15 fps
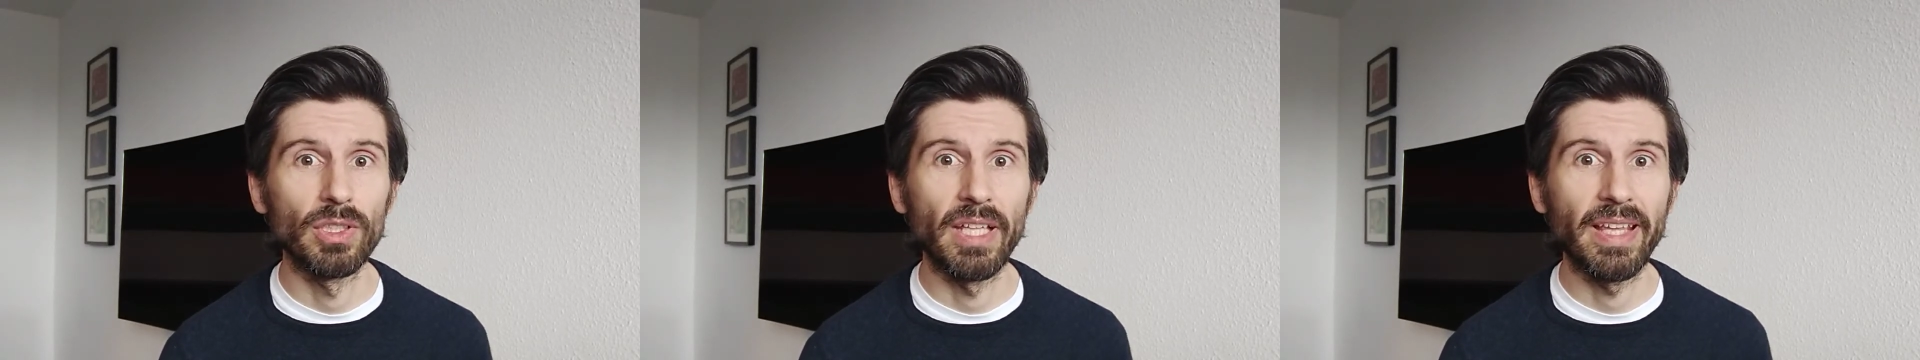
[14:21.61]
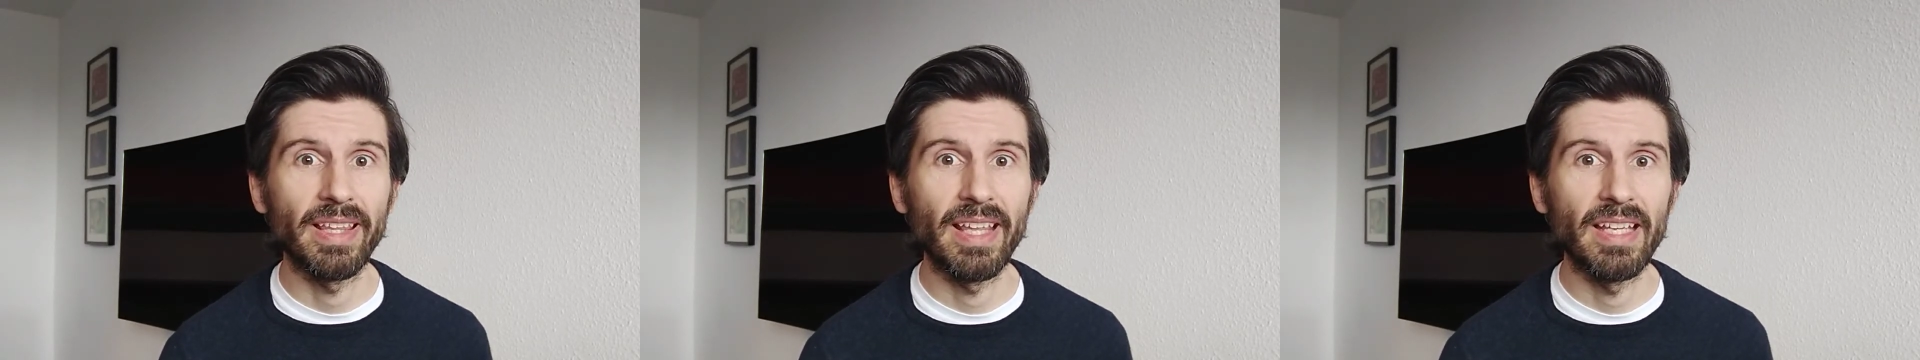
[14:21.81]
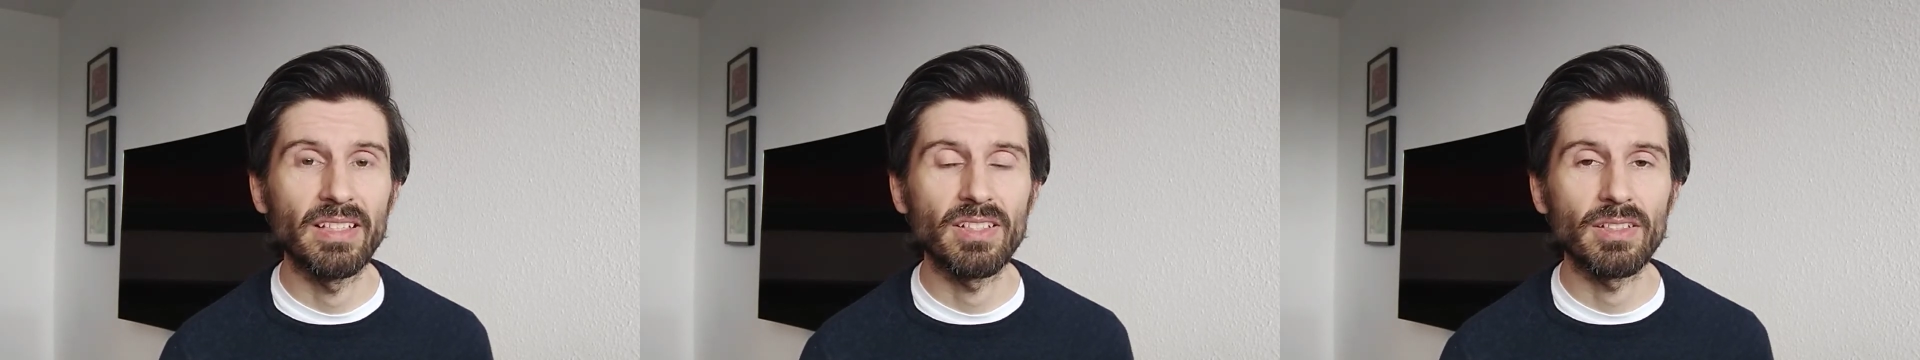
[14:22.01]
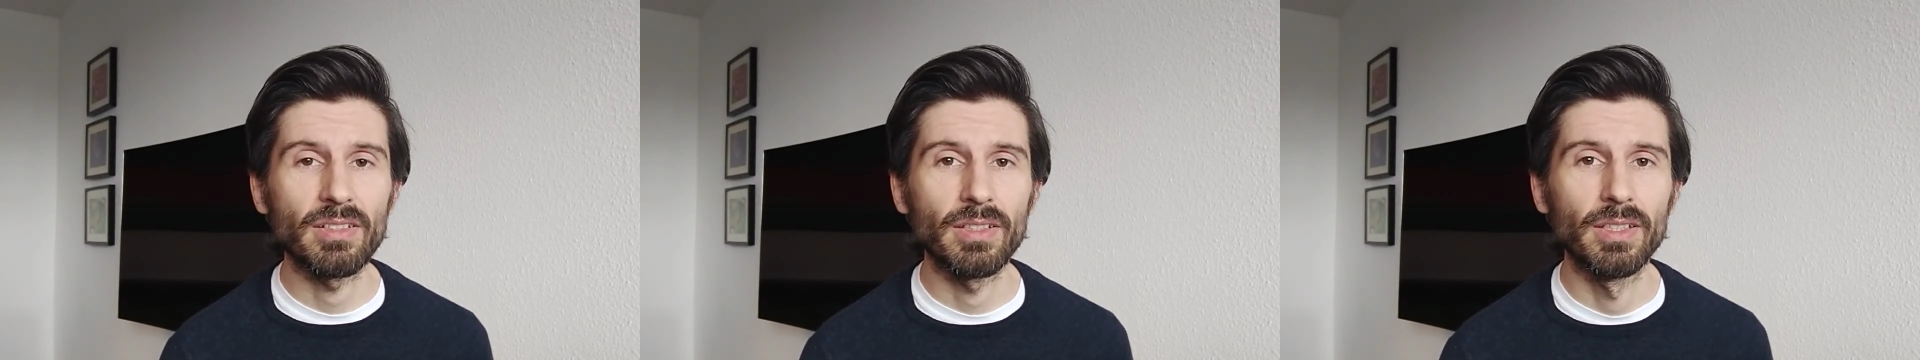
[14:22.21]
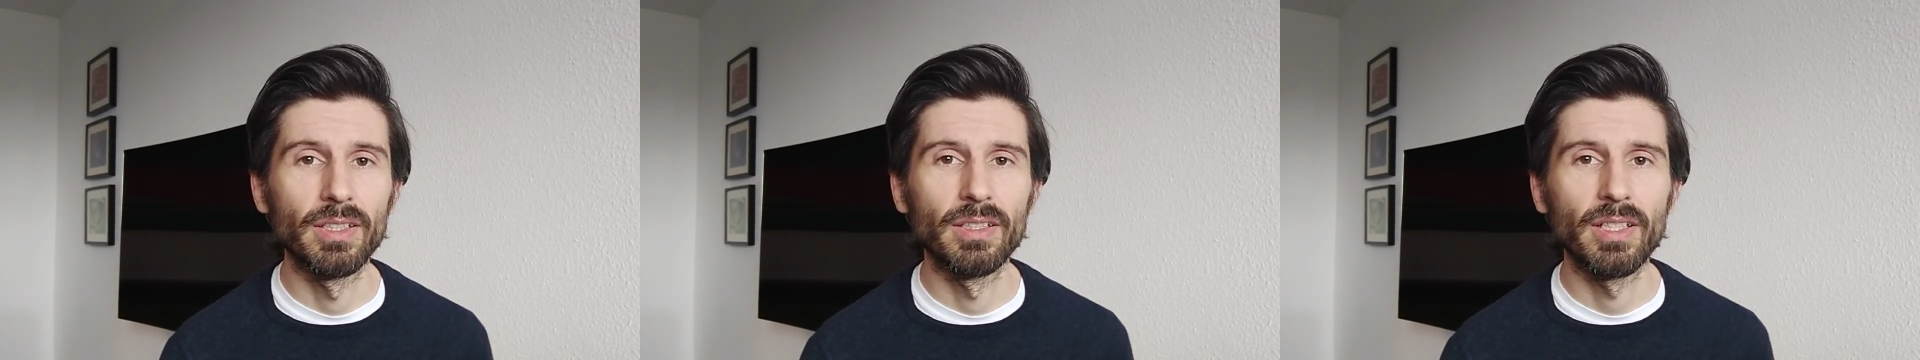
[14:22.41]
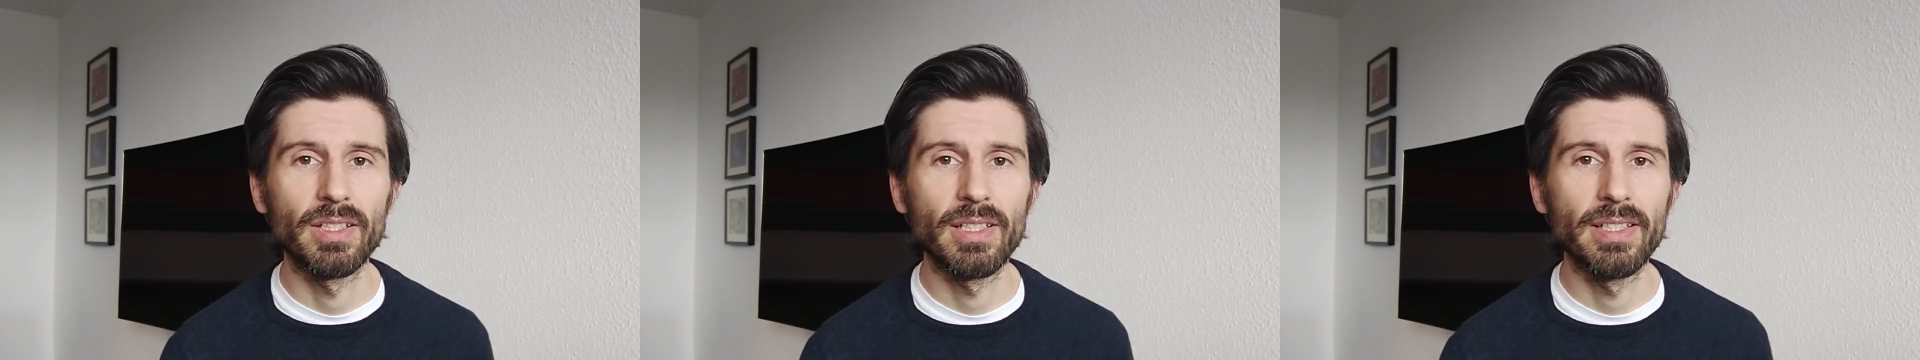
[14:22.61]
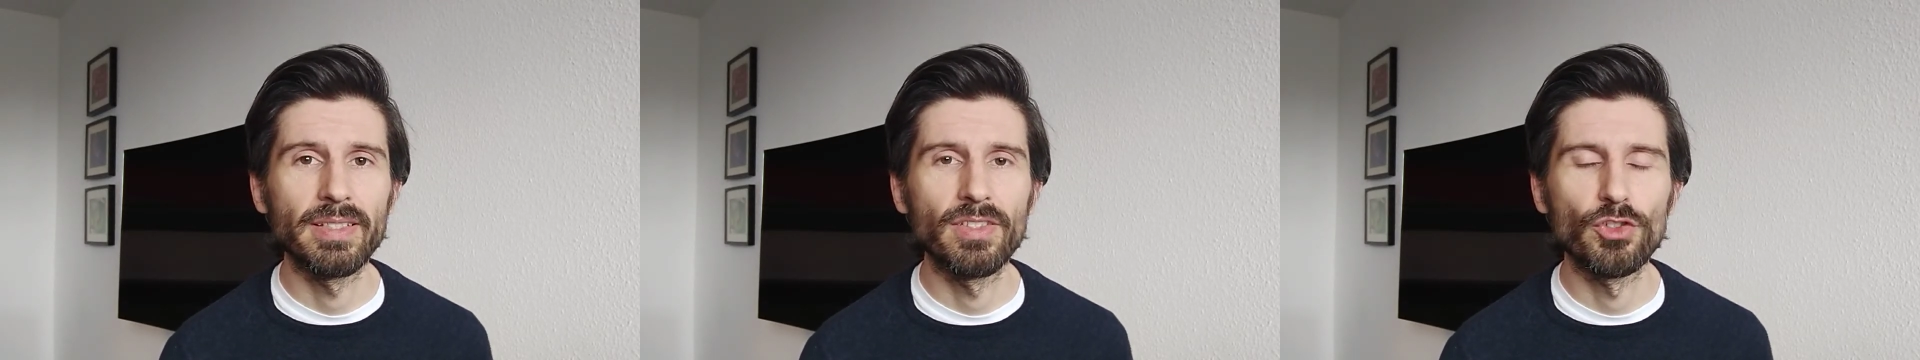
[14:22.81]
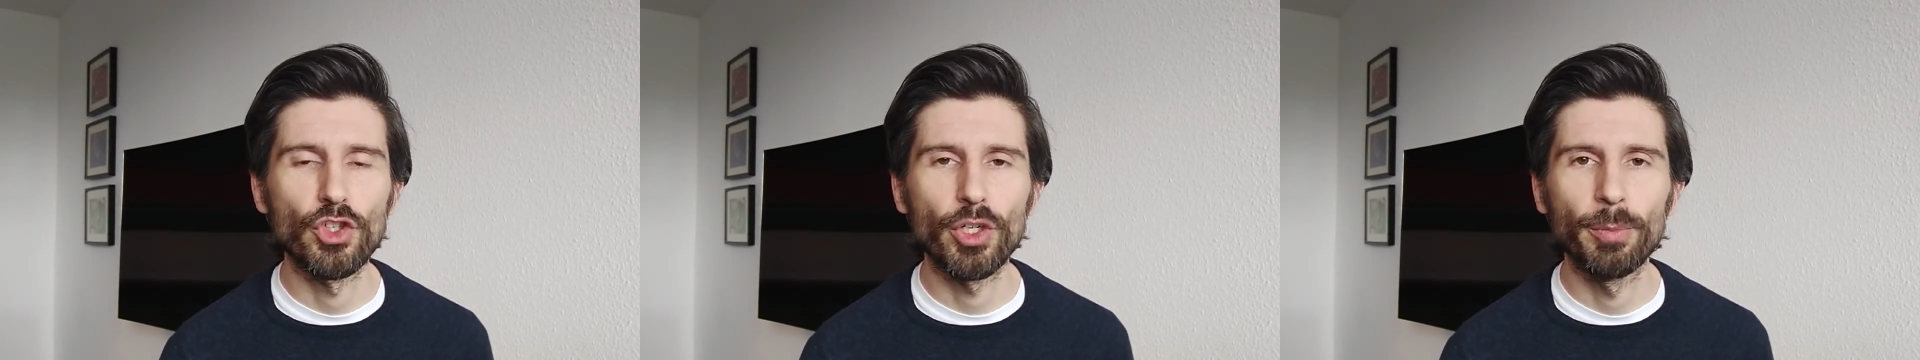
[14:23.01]
like that, at least
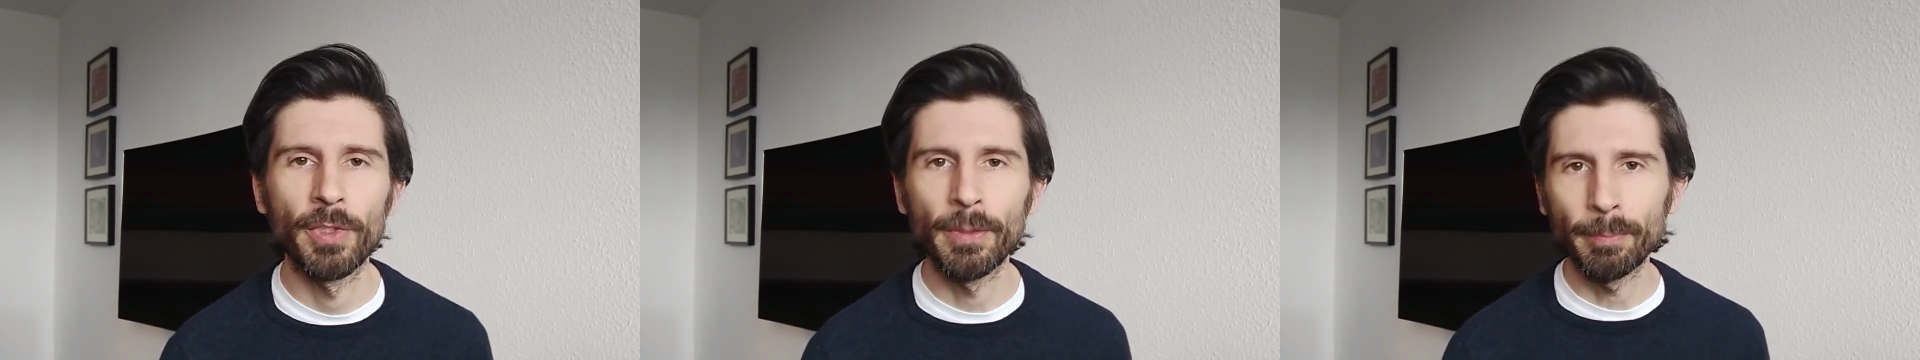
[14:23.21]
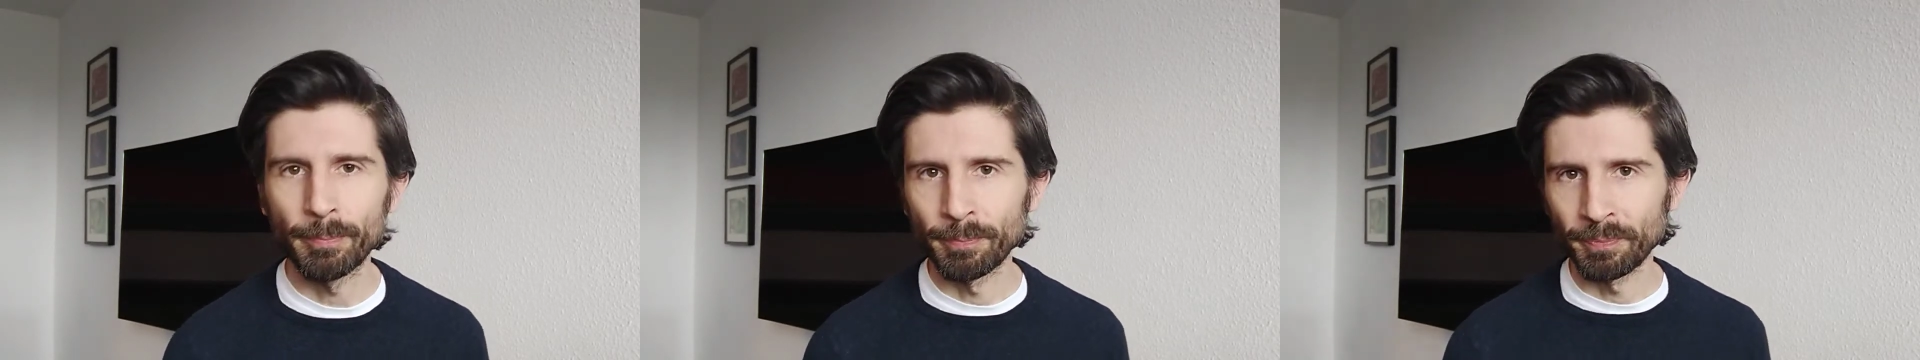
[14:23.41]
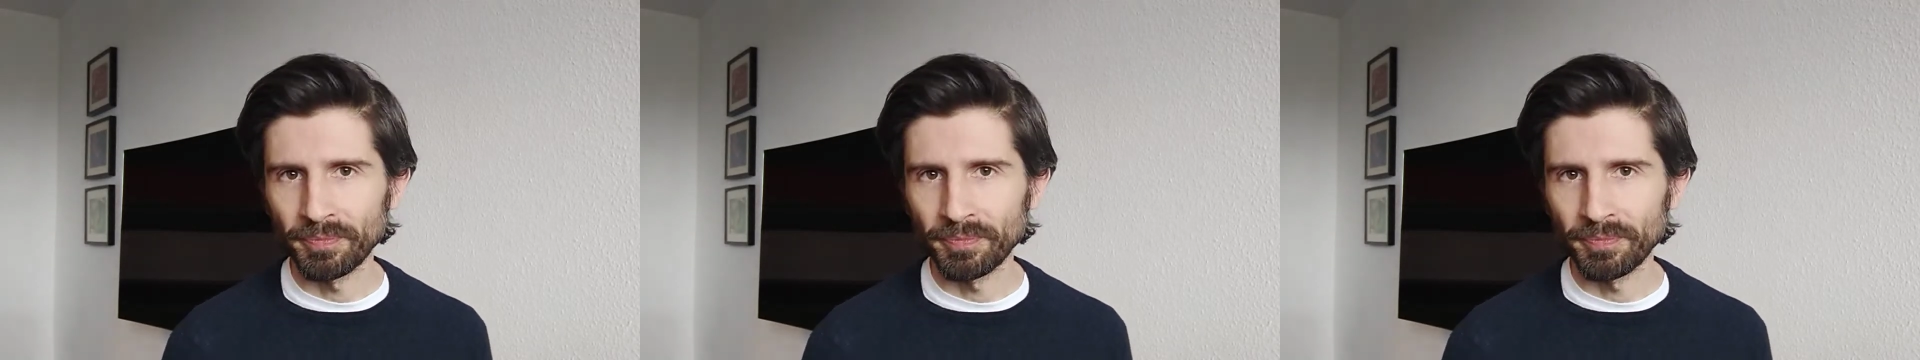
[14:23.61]
in German.